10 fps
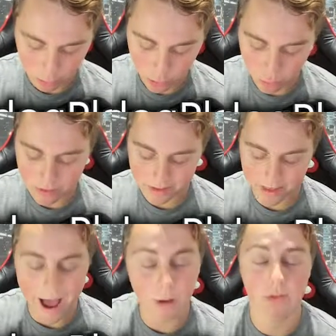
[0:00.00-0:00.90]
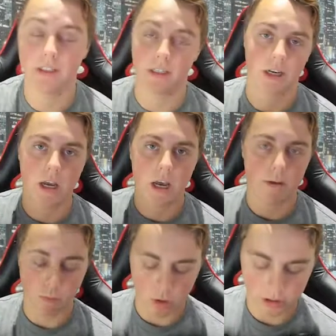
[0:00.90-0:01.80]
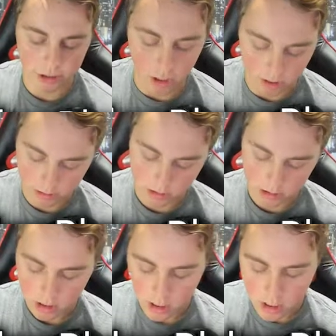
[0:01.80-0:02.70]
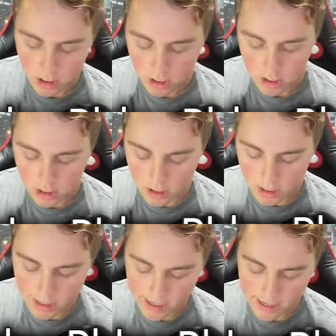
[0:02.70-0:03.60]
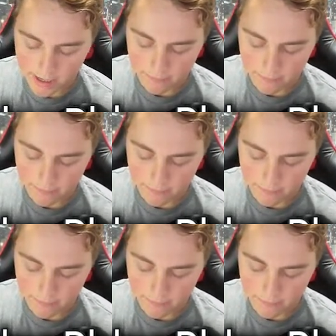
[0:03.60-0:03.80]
two thousand more stars. Uh,